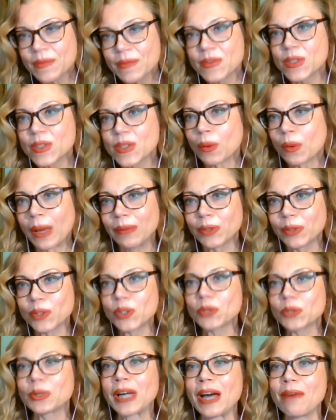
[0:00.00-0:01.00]
So I'm not
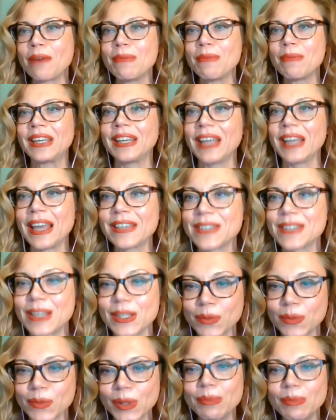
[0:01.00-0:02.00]
sure how many
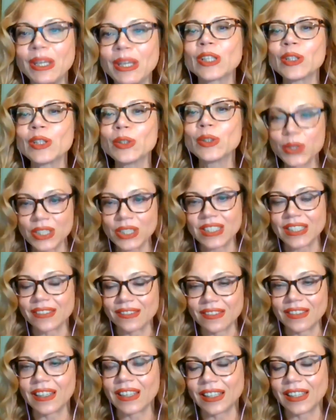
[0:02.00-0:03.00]
essays will be included
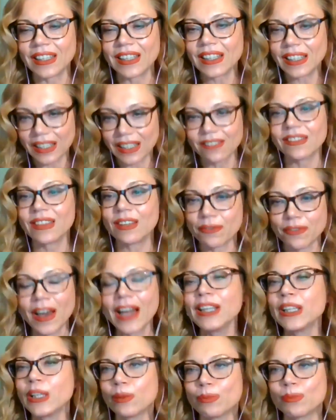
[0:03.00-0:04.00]
in the
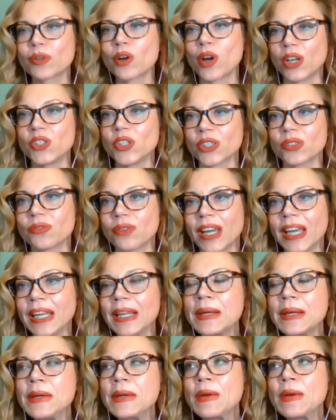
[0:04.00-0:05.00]
final project,
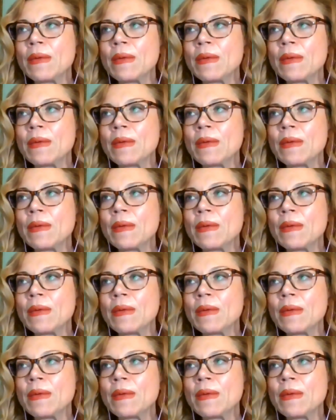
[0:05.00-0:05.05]
right?